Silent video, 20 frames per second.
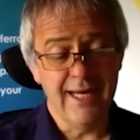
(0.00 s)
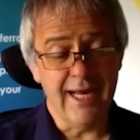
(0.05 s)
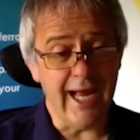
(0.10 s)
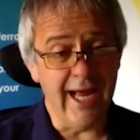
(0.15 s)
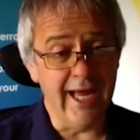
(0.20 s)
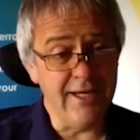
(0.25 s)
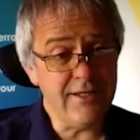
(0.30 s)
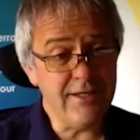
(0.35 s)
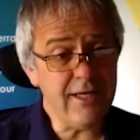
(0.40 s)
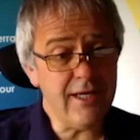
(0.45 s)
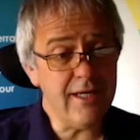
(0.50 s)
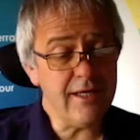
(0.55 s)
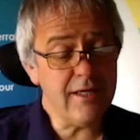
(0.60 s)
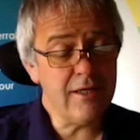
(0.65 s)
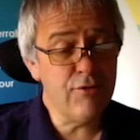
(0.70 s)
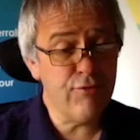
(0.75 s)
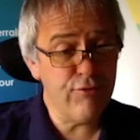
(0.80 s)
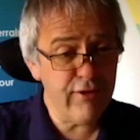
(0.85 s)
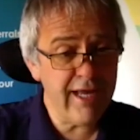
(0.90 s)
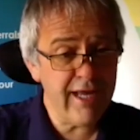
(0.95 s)
and
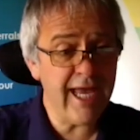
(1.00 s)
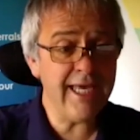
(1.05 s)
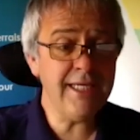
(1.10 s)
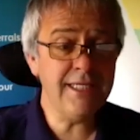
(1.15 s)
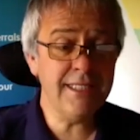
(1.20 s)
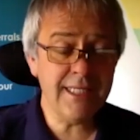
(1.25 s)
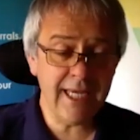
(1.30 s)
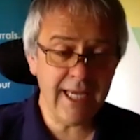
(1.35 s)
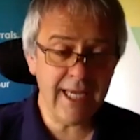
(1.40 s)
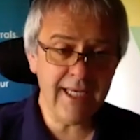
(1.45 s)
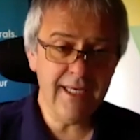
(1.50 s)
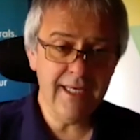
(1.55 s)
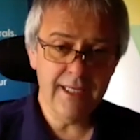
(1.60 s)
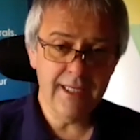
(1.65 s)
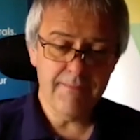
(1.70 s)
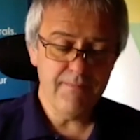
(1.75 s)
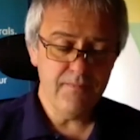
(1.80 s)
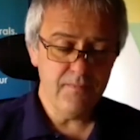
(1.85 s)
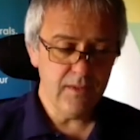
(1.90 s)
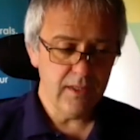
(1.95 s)
creating
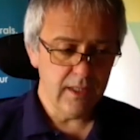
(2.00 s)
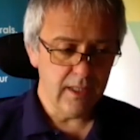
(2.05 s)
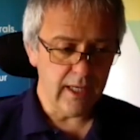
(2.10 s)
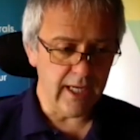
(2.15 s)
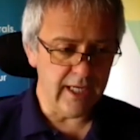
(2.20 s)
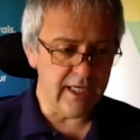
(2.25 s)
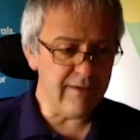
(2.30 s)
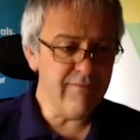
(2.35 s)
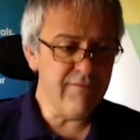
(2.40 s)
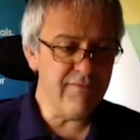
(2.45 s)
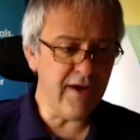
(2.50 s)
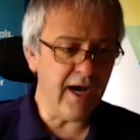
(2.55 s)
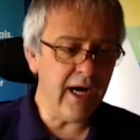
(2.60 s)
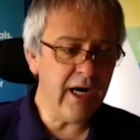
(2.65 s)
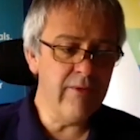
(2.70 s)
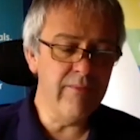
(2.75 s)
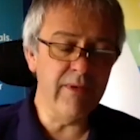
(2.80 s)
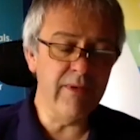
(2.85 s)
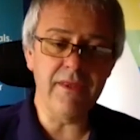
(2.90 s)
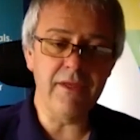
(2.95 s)
an
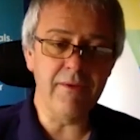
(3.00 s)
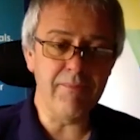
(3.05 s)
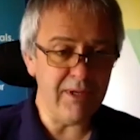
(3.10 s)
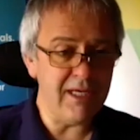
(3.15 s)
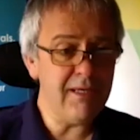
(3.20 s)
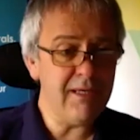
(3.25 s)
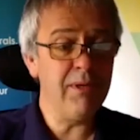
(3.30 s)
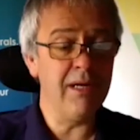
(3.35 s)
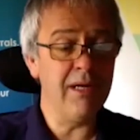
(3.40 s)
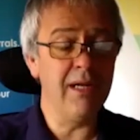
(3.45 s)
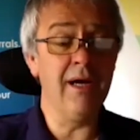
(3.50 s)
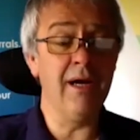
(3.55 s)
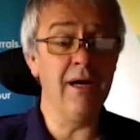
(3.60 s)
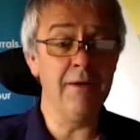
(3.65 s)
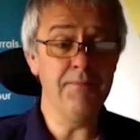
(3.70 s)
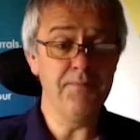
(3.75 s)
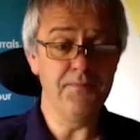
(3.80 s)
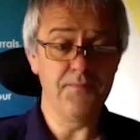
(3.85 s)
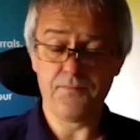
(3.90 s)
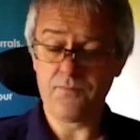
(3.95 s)
environment that people
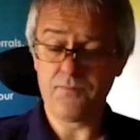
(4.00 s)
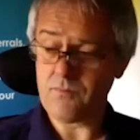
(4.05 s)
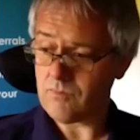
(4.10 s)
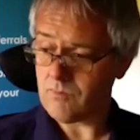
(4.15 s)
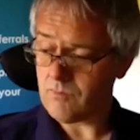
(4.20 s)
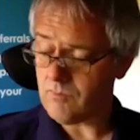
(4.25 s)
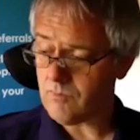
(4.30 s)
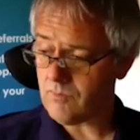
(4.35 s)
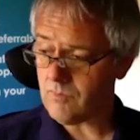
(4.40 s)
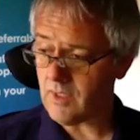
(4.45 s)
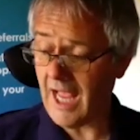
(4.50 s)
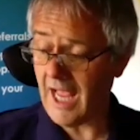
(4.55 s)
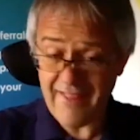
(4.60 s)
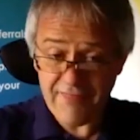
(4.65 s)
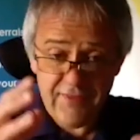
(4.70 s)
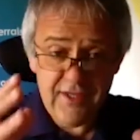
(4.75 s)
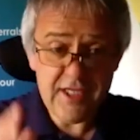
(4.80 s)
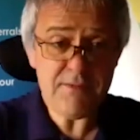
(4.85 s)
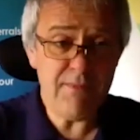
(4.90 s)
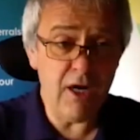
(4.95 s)
are, at
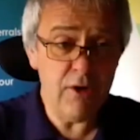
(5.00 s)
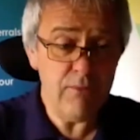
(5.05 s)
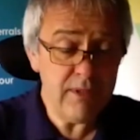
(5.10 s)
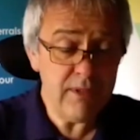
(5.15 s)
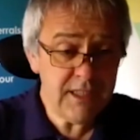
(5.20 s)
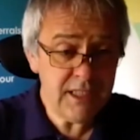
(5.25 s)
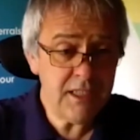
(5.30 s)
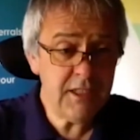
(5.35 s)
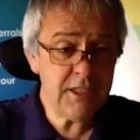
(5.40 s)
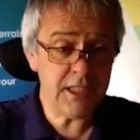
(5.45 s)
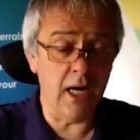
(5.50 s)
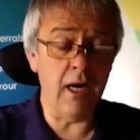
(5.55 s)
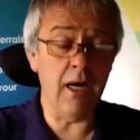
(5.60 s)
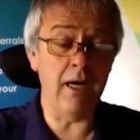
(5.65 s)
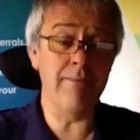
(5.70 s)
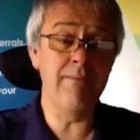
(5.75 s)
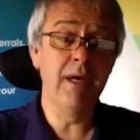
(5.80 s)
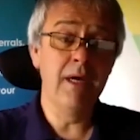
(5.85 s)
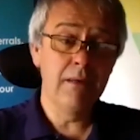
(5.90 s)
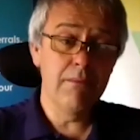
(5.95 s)
this moment in
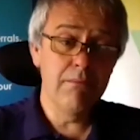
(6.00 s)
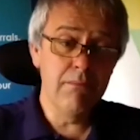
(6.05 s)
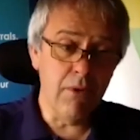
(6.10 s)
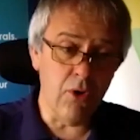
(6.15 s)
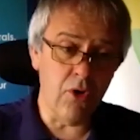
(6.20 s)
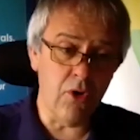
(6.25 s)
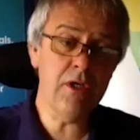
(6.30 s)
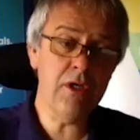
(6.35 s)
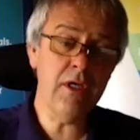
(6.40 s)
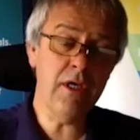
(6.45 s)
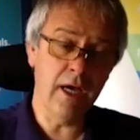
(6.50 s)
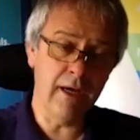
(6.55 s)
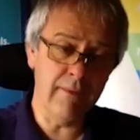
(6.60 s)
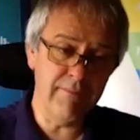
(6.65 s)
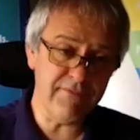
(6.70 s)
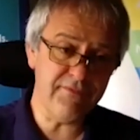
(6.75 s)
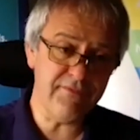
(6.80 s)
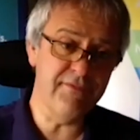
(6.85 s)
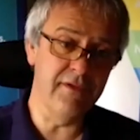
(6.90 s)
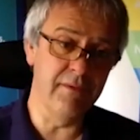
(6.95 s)
time, more
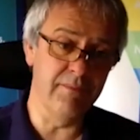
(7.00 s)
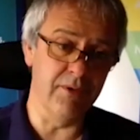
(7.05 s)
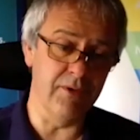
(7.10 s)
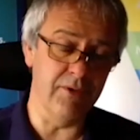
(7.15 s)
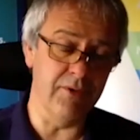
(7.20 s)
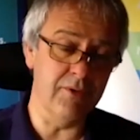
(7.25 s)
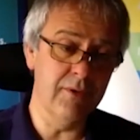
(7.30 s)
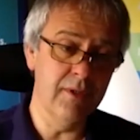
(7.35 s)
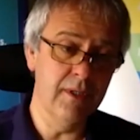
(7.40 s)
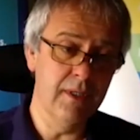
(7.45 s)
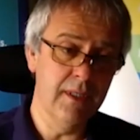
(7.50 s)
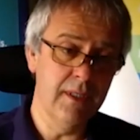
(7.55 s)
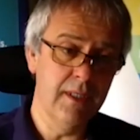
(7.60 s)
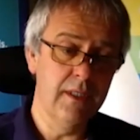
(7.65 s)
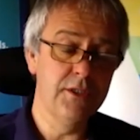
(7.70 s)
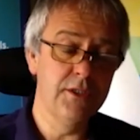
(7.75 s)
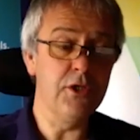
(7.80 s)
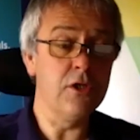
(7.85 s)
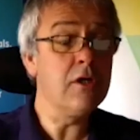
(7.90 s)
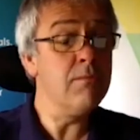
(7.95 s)
comfortable
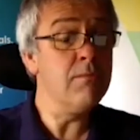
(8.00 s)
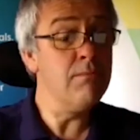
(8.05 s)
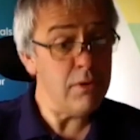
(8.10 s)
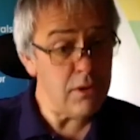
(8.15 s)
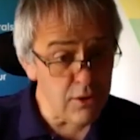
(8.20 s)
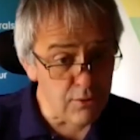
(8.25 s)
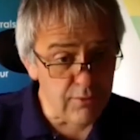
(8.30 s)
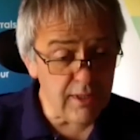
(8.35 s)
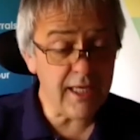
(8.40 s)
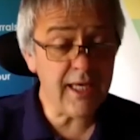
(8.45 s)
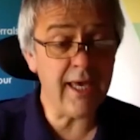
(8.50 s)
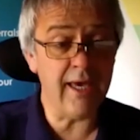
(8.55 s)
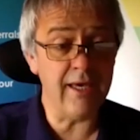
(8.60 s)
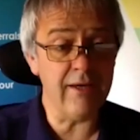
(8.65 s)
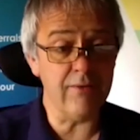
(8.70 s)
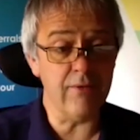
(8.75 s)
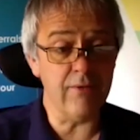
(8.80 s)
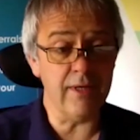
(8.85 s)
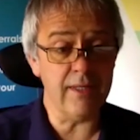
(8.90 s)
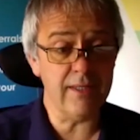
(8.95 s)
to communicate
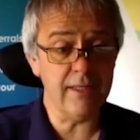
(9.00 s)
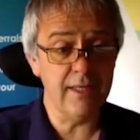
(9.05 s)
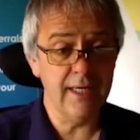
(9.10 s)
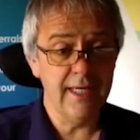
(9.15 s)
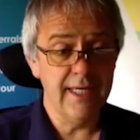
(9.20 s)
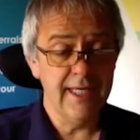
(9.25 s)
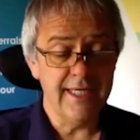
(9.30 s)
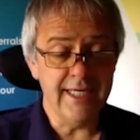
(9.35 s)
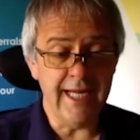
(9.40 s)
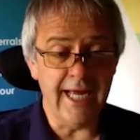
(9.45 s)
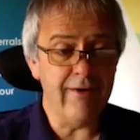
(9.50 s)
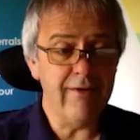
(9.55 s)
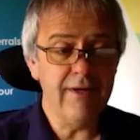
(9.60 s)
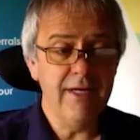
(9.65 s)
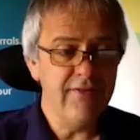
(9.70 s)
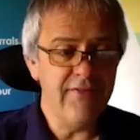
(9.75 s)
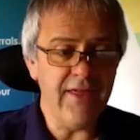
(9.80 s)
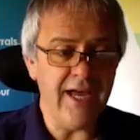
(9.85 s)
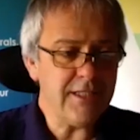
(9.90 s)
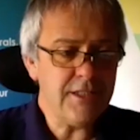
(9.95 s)
with. Now,
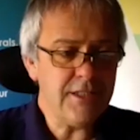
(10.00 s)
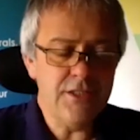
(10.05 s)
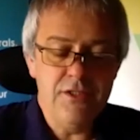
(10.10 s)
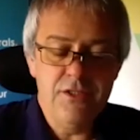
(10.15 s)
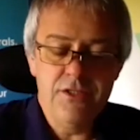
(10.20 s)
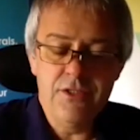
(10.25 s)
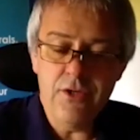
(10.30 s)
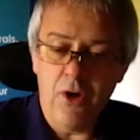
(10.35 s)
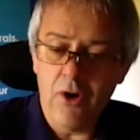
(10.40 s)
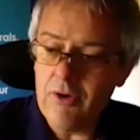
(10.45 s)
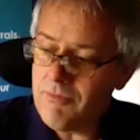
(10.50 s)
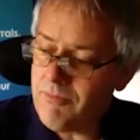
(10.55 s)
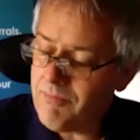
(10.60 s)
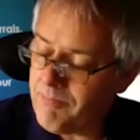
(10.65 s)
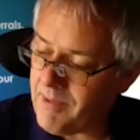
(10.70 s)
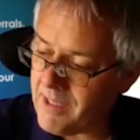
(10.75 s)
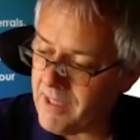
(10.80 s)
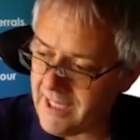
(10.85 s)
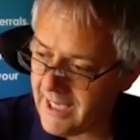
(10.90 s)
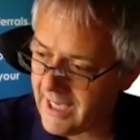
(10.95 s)
that's not
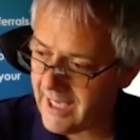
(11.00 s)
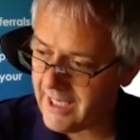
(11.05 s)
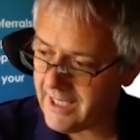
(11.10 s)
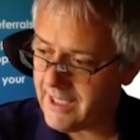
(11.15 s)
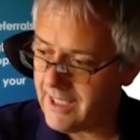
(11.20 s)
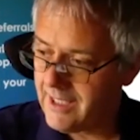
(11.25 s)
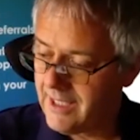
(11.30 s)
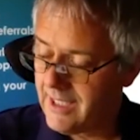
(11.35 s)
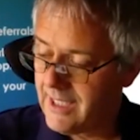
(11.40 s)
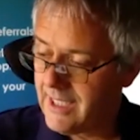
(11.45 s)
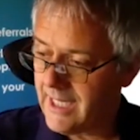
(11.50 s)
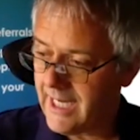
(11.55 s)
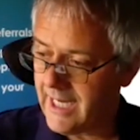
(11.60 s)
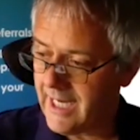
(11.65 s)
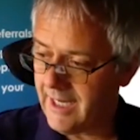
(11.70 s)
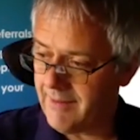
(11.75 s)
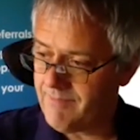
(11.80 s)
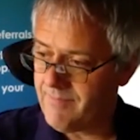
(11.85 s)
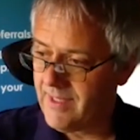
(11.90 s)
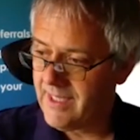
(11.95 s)
being
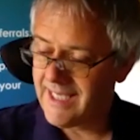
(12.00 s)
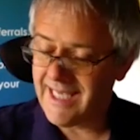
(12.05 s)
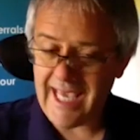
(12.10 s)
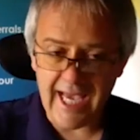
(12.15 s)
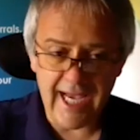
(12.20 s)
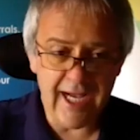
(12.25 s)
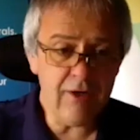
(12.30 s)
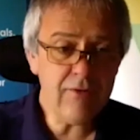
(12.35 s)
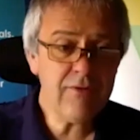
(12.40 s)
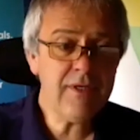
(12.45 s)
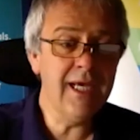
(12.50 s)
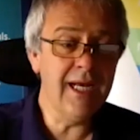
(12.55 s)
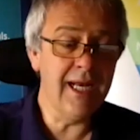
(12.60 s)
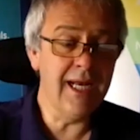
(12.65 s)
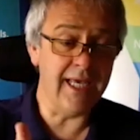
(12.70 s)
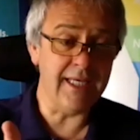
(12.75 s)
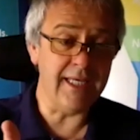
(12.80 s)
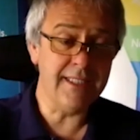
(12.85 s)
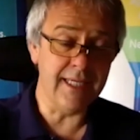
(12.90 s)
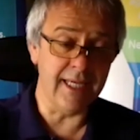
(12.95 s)

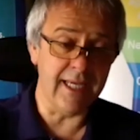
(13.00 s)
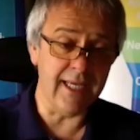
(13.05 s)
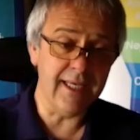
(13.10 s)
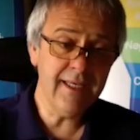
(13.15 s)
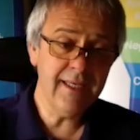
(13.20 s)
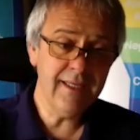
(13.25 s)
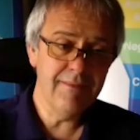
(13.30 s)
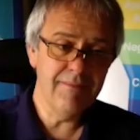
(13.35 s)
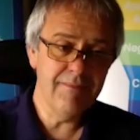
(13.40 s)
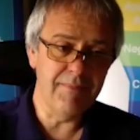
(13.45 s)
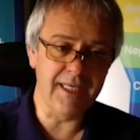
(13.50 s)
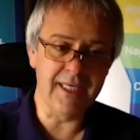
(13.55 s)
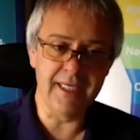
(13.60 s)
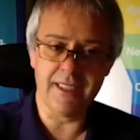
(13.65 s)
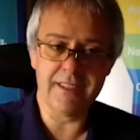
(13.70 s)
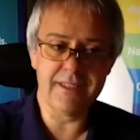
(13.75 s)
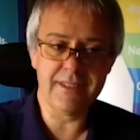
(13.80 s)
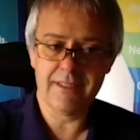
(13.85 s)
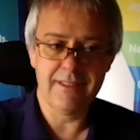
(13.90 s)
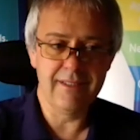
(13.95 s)
calculating,
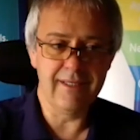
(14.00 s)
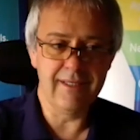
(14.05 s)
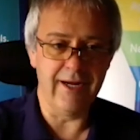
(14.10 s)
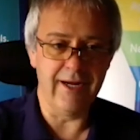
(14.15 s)
because, you